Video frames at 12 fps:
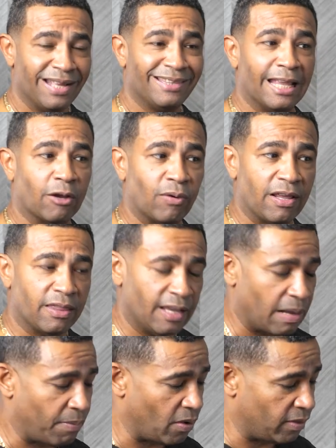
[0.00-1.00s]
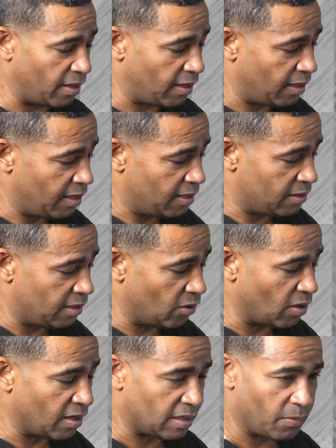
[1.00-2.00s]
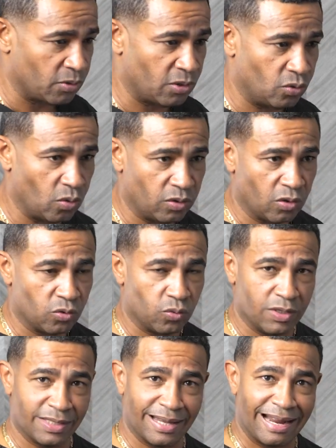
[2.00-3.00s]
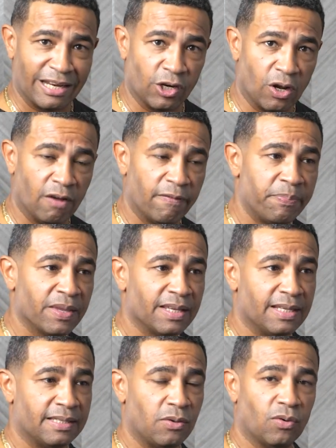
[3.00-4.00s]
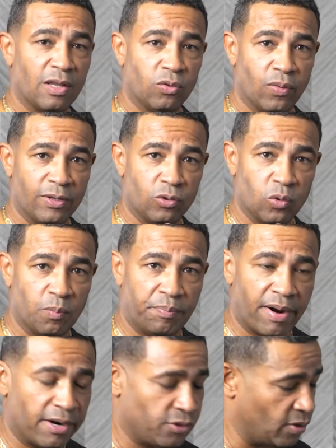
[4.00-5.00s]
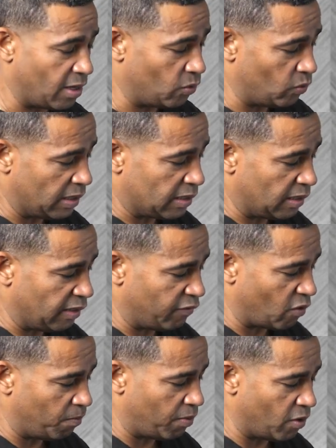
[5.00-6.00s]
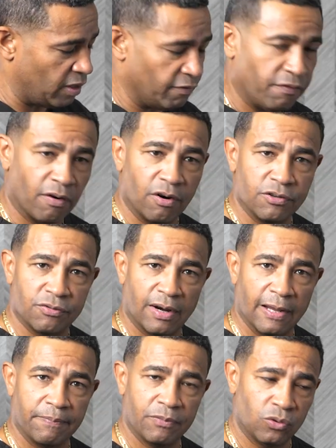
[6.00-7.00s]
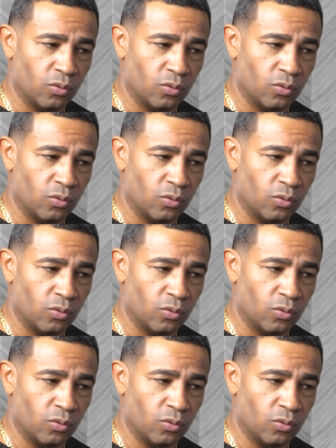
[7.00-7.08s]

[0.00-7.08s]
The great thing about the single anastomosis duodenal switch that I love is that you can do it in two parts. You can do the sleeve component first, right?